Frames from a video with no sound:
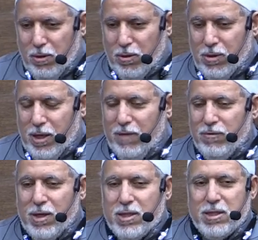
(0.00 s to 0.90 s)
or
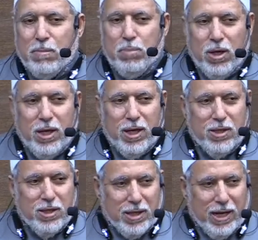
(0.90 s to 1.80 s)
if there is a bully
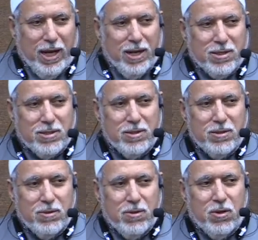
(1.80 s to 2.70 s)
in their class,
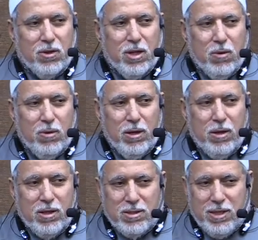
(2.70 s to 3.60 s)
they
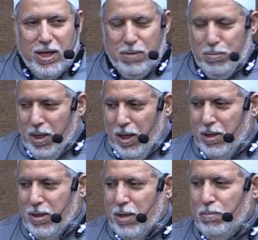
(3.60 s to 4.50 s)
will stand
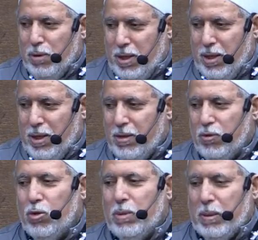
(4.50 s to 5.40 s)
behind that bully
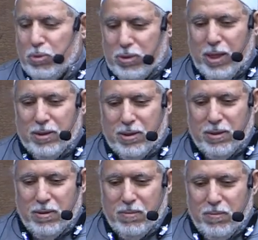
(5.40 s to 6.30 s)
to be
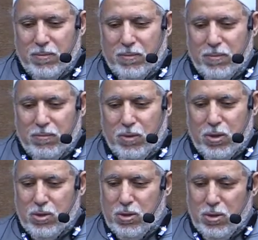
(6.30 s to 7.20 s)
protected.
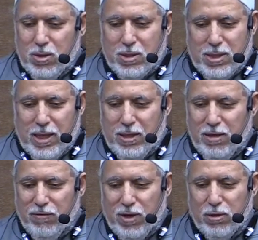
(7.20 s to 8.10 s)
Because you don't stand
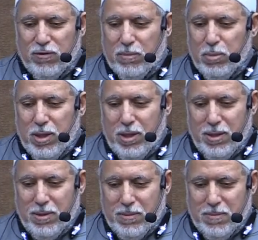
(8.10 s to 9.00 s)
in front of a bully.